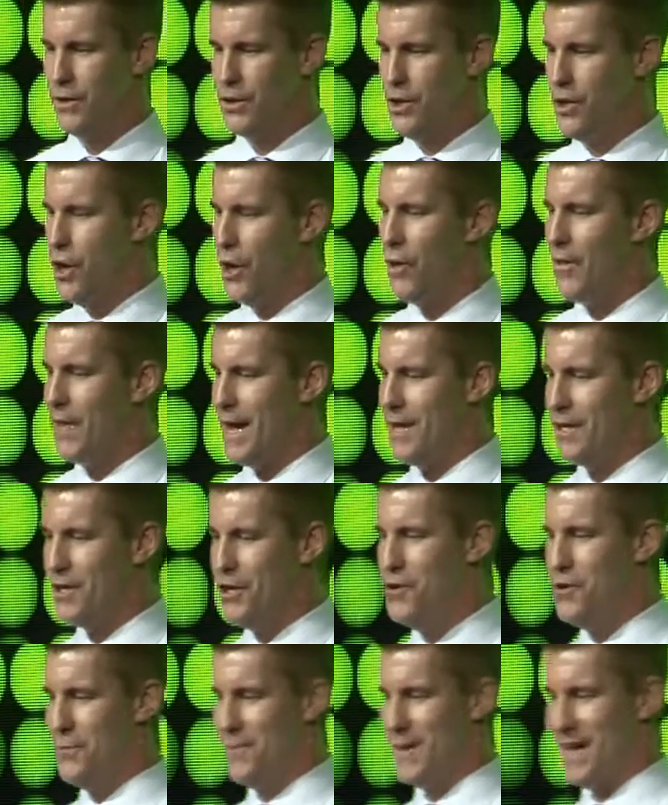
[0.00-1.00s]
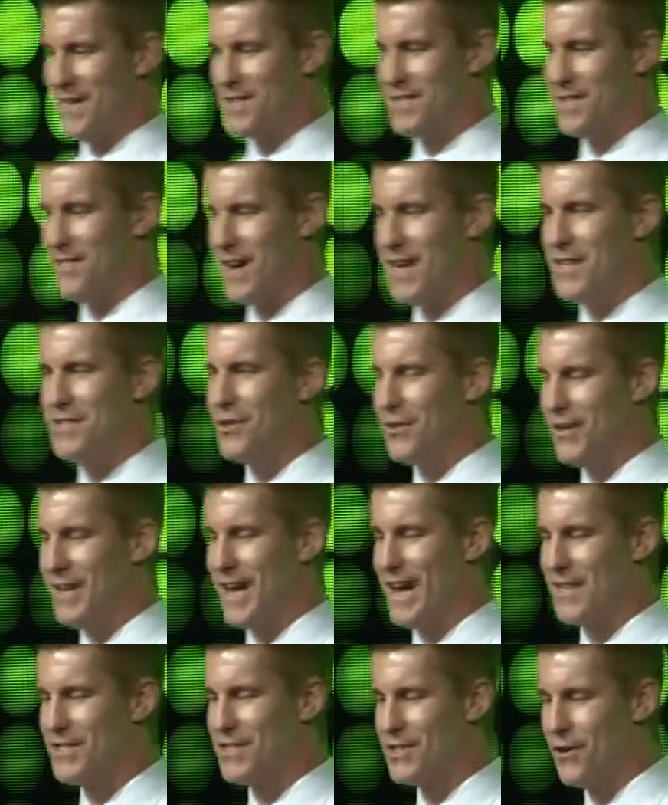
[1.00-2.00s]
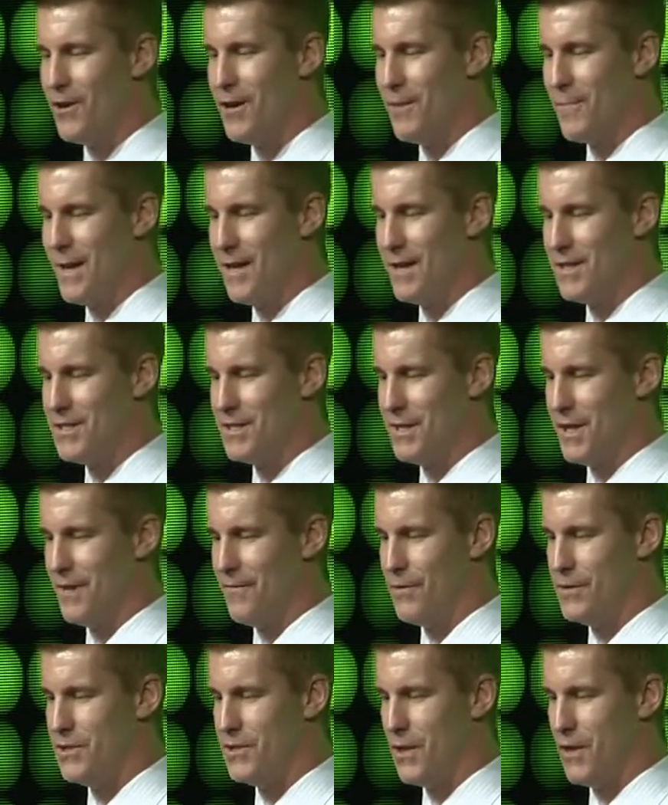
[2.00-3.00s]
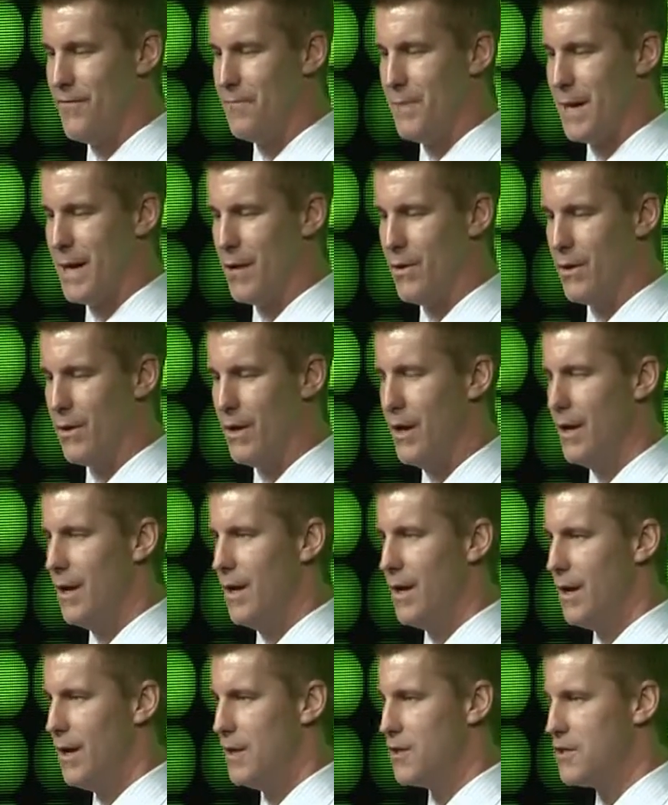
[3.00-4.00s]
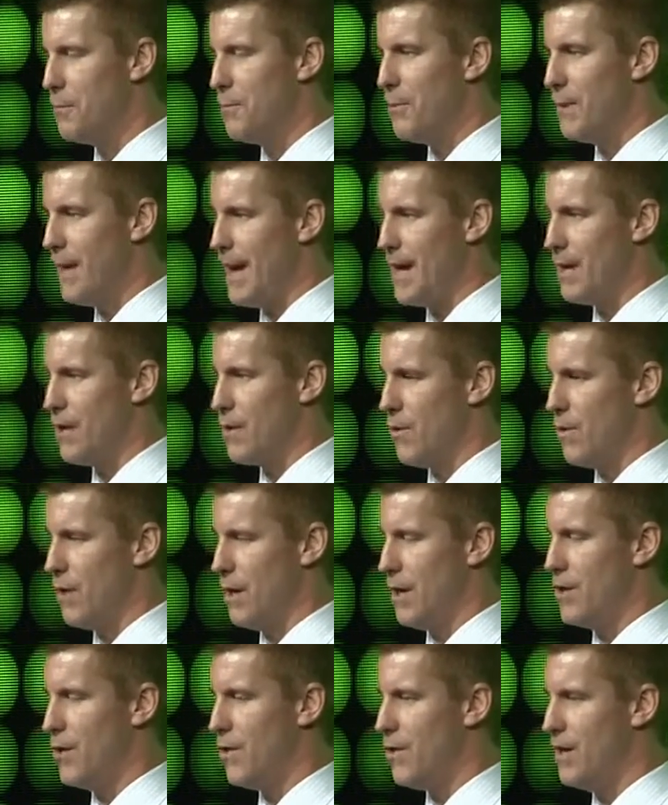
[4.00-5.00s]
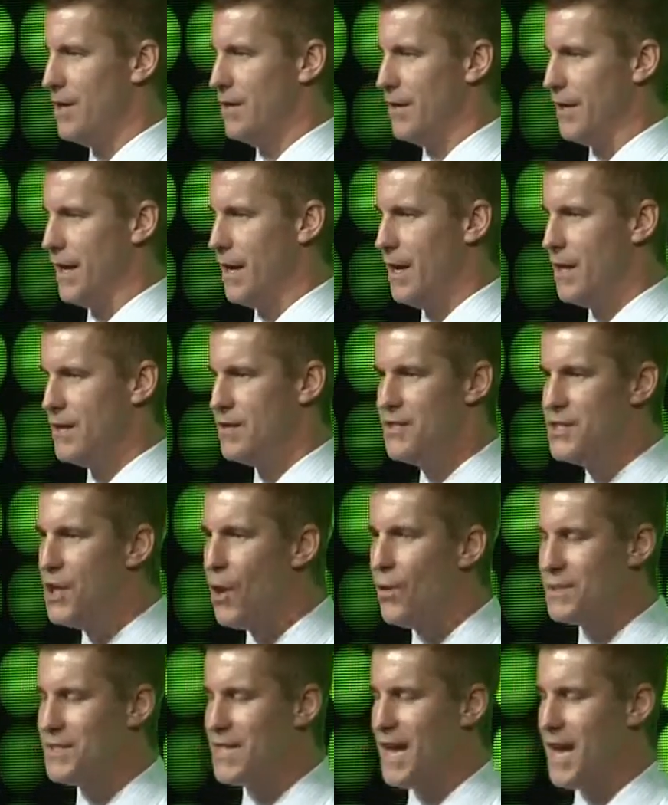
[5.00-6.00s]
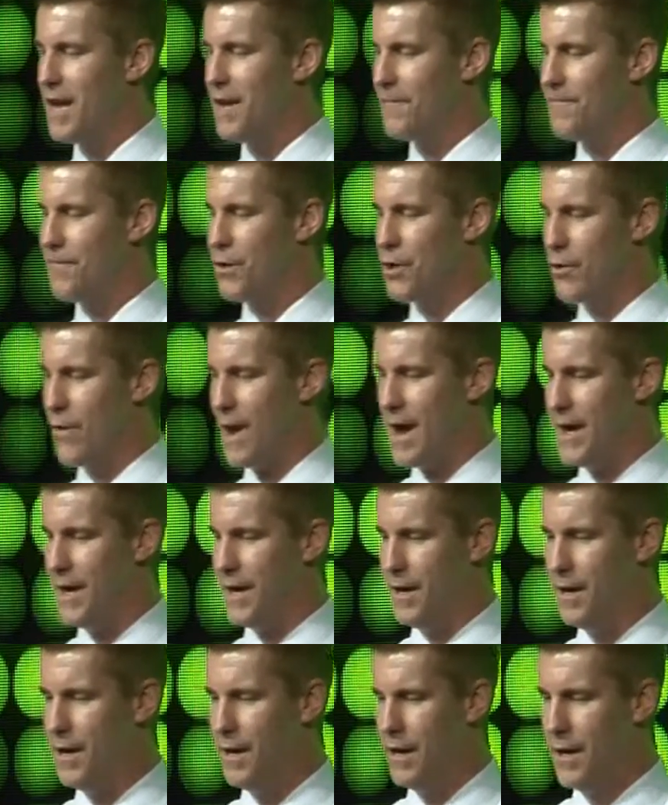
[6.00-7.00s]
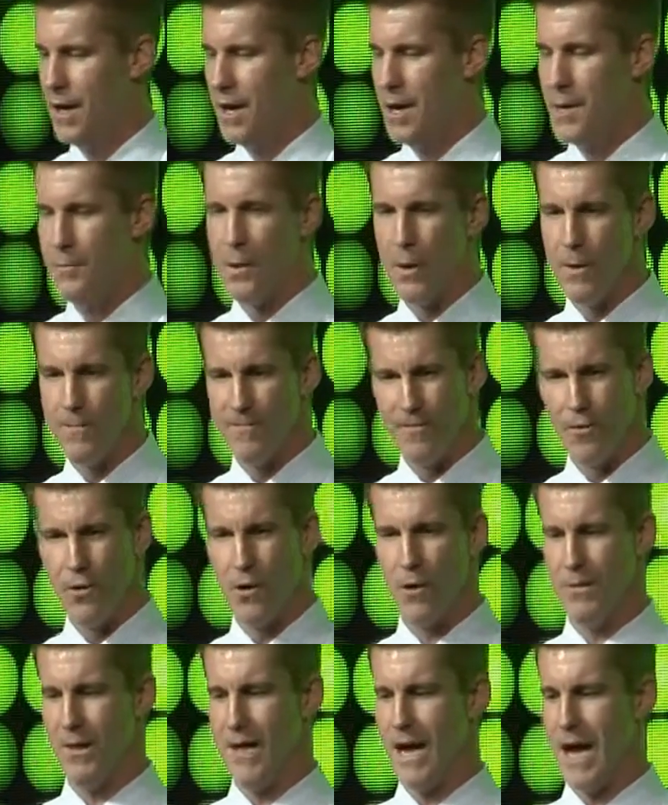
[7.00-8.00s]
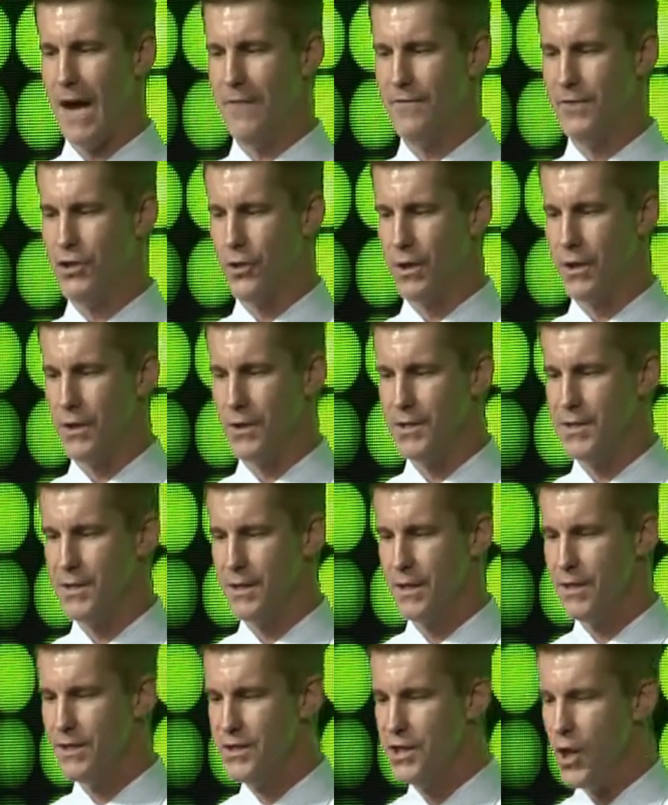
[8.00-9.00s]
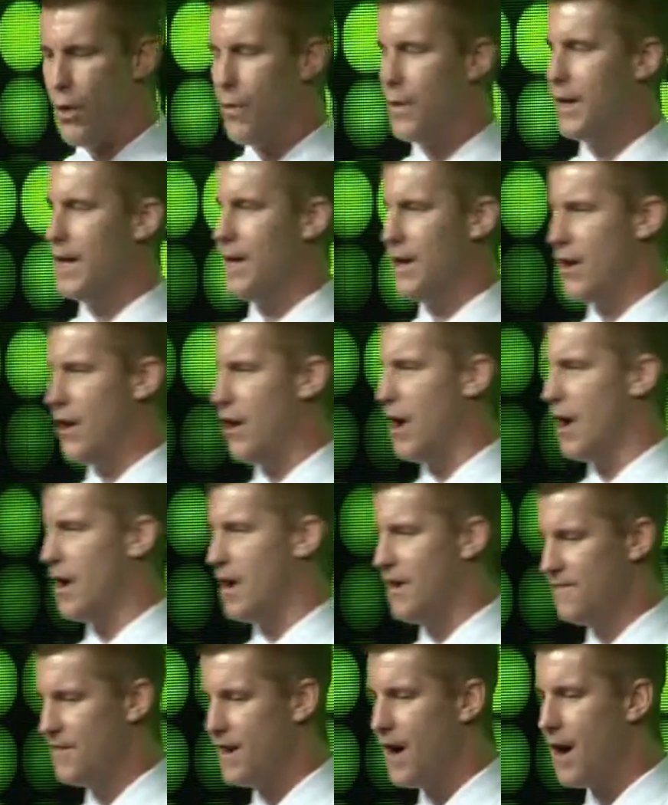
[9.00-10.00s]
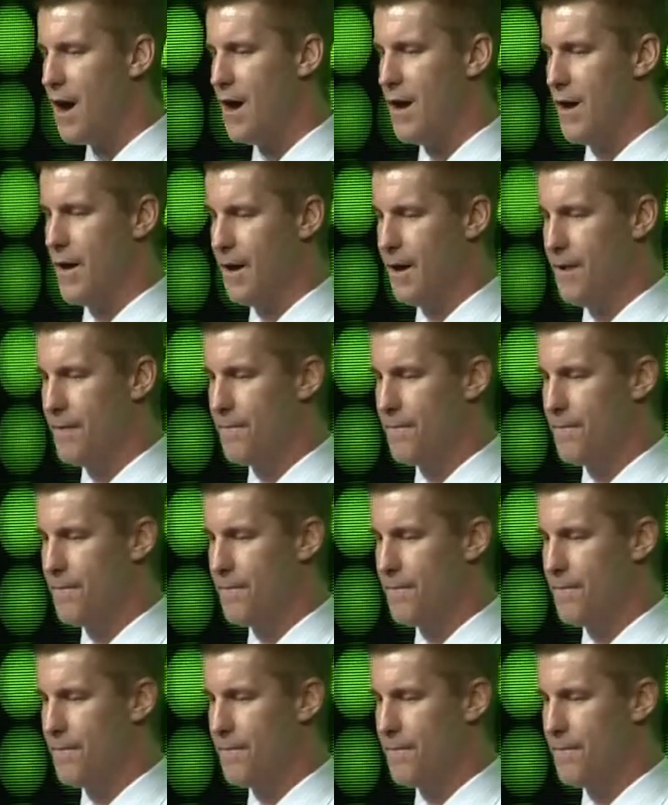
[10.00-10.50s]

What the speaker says: you know that UPS device only has 30 minutes of reserve power, so plan accordingly. Don't take it for granted. Perform live drills. Don't get caught off guard.